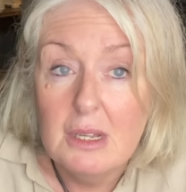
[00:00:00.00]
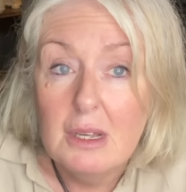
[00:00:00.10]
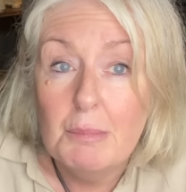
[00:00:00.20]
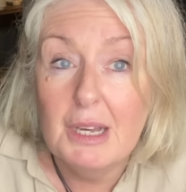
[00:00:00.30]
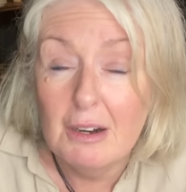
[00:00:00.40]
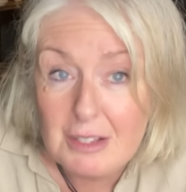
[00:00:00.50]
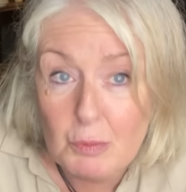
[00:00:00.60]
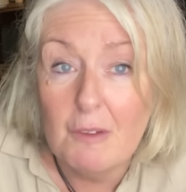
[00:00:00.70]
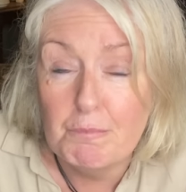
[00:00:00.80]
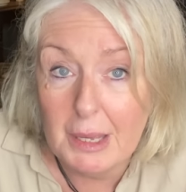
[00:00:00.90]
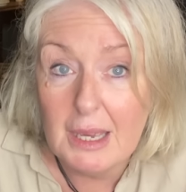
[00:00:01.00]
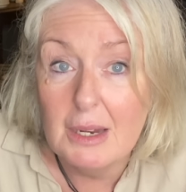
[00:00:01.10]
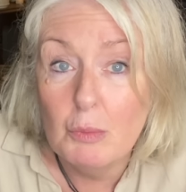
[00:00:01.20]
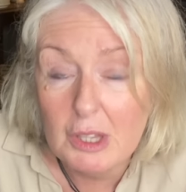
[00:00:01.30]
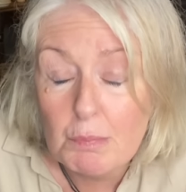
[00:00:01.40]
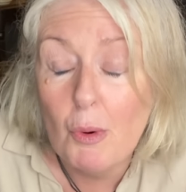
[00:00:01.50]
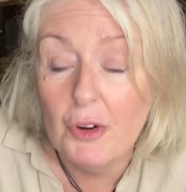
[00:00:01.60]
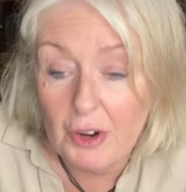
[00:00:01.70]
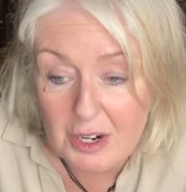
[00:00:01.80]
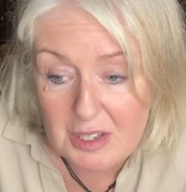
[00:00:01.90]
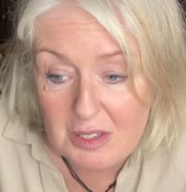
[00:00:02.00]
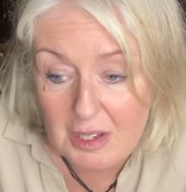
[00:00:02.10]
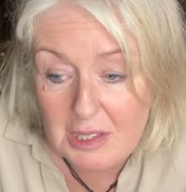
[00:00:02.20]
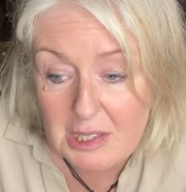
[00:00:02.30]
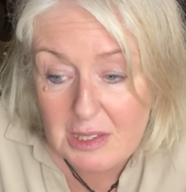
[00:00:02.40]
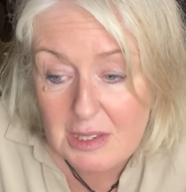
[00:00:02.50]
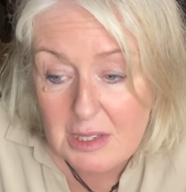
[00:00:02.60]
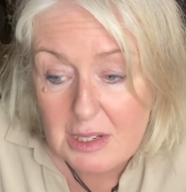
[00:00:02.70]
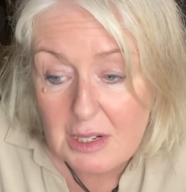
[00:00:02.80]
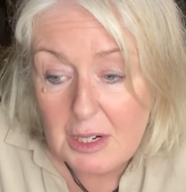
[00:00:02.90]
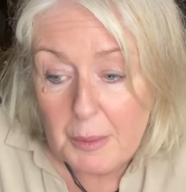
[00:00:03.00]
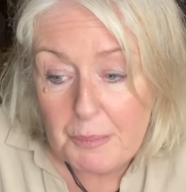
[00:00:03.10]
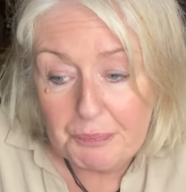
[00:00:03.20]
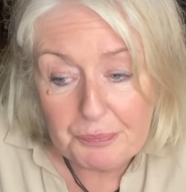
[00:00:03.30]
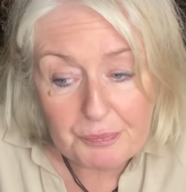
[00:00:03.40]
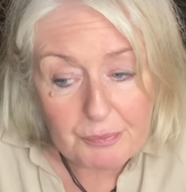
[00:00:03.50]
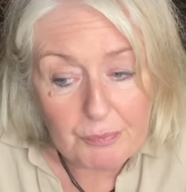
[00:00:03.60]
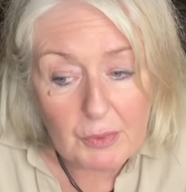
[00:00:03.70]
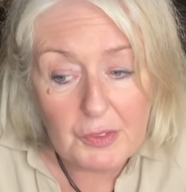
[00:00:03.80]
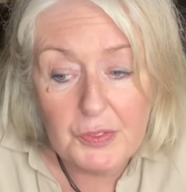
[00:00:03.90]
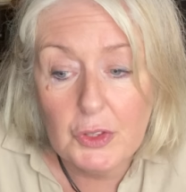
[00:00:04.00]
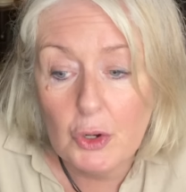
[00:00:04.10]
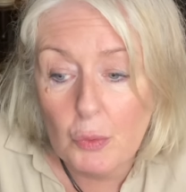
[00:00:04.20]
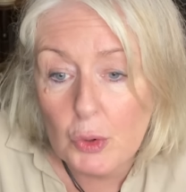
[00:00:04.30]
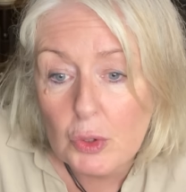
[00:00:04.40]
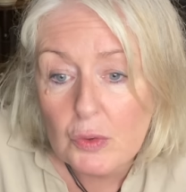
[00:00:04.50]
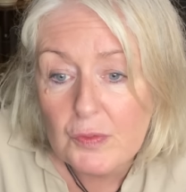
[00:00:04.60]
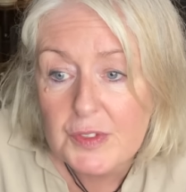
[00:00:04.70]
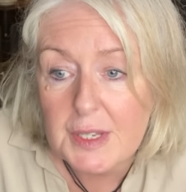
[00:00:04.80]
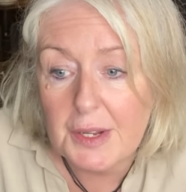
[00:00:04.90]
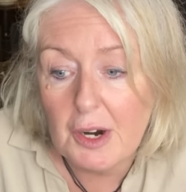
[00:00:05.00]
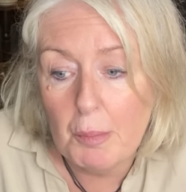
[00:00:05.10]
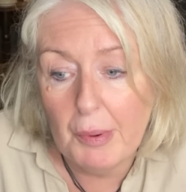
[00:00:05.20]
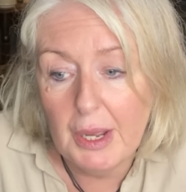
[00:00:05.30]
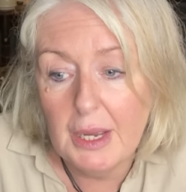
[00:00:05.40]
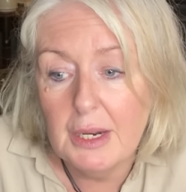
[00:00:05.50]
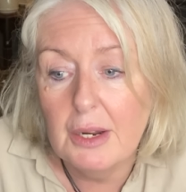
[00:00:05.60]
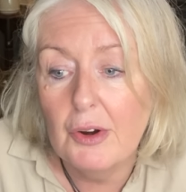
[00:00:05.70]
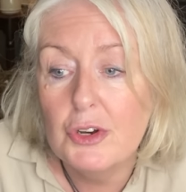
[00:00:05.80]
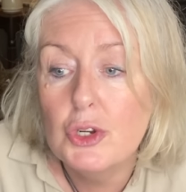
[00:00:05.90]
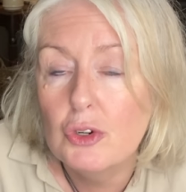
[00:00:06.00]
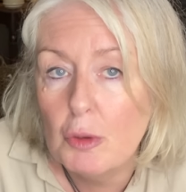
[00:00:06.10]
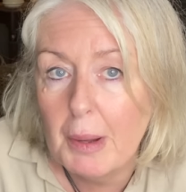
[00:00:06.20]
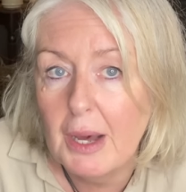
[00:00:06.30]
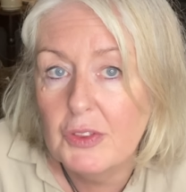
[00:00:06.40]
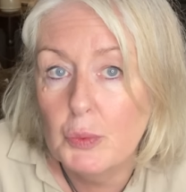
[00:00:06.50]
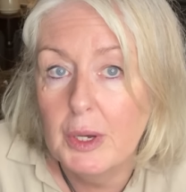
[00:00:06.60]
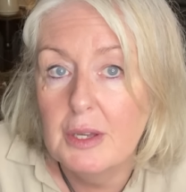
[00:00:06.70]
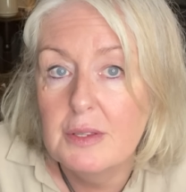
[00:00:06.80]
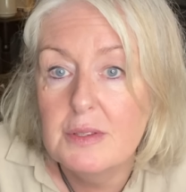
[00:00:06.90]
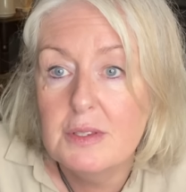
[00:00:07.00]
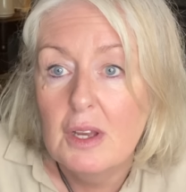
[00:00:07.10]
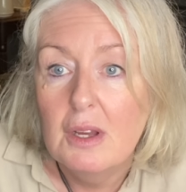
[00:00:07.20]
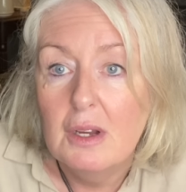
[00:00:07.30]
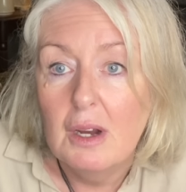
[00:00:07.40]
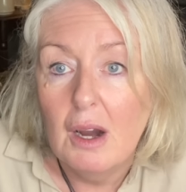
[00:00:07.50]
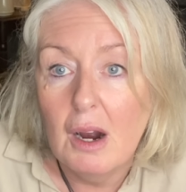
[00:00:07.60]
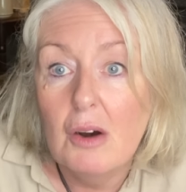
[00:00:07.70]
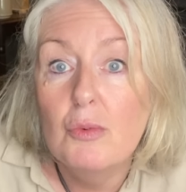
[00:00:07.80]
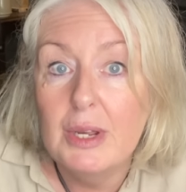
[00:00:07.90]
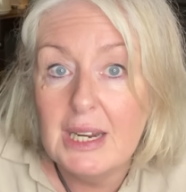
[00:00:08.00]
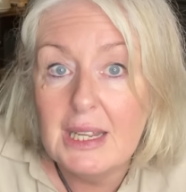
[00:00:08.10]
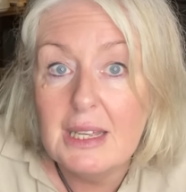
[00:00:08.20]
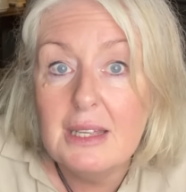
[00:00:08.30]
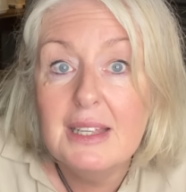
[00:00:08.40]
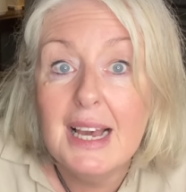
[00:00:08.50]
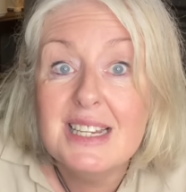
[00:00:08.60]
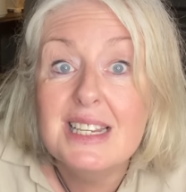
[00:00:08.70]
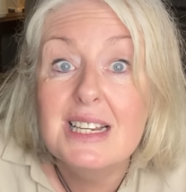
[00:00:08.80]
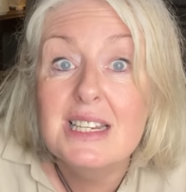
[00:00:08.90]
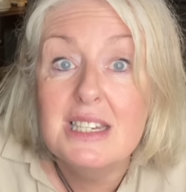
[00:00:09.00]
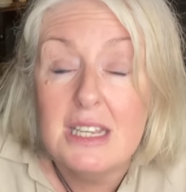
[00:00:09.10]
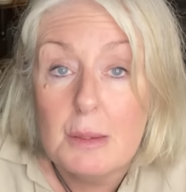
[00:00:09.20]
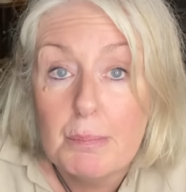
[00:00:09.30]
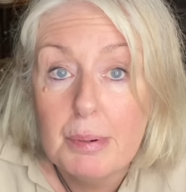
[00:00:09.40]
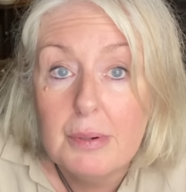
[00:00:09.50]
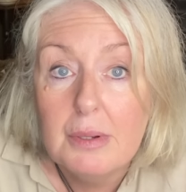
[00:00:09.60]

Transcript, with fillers: because we've been with more narcissists. The grooves in our brain and our neural pathways are really getting deep